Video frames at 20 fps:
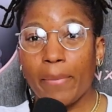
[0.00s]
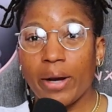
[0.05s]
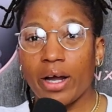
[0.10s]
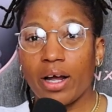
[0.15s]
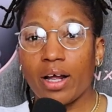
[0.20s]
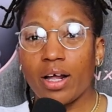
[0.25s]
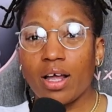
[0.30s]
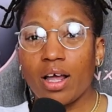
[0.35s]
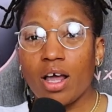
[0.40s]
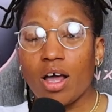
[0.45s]

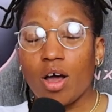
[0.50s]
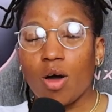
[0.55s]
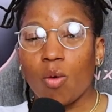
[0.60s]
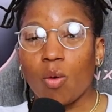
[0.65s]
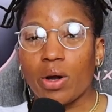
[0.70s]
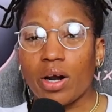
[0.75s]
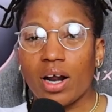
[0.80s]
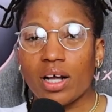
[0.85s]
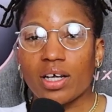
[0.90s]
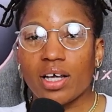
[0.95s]
But
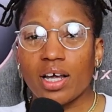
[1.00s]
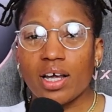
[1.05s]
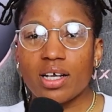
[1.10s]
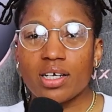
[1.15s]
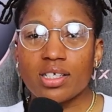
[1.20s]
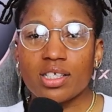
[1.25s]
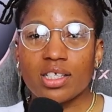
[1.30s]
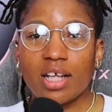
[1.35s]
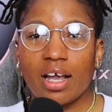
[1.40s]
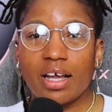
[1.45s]
what I
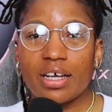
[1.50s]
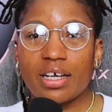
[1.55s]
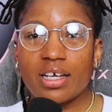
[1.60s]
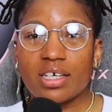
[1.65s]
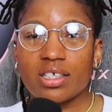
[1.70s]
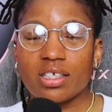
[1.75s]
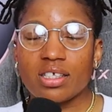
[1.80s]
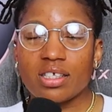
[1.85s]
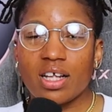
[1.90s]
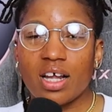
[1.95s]
can say
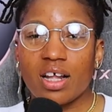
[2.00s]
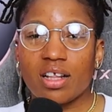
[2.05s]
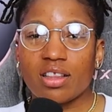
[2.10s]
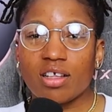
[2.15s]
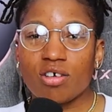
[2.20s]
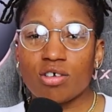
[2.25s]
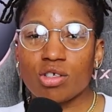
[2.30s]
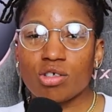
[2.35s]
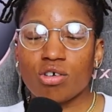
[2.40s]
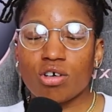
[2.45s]
is that
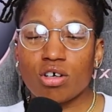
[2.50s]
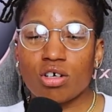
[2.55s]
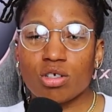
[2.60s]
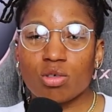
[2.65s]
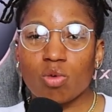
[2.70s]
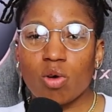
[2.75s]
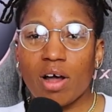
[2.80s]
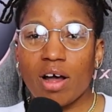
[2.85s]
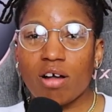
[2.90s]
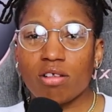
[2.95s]
those girls
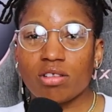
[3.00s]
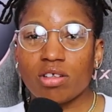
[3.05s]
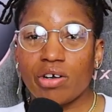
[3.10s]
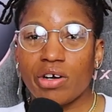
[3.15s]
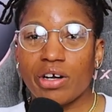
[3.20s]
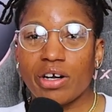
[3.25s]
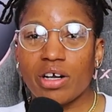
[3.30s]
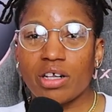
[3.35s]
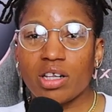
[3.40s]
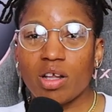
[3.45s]
were out
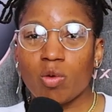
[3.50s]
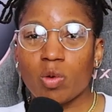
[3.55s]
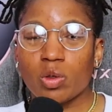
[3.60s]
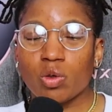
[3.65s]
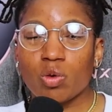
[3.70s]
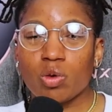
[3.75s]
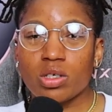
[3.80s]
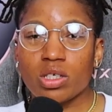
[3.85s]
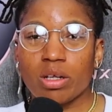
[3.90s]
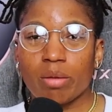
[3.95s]
there and they were
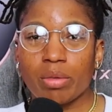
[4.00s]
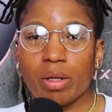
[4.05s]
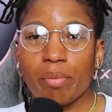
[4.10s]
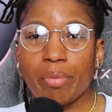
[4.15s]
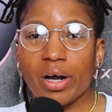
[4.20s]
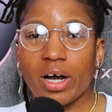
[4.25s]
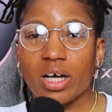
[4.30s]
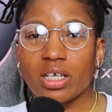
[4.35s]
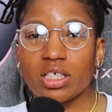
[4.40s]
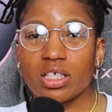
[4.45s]
doing something
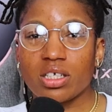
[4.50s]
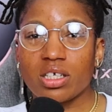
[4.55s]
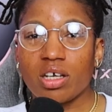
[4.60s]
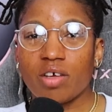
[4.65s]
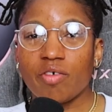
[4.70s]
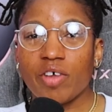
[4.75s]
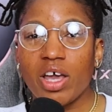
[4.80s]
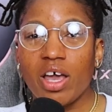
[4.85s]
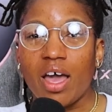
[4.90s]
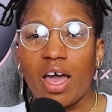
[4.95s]
positive.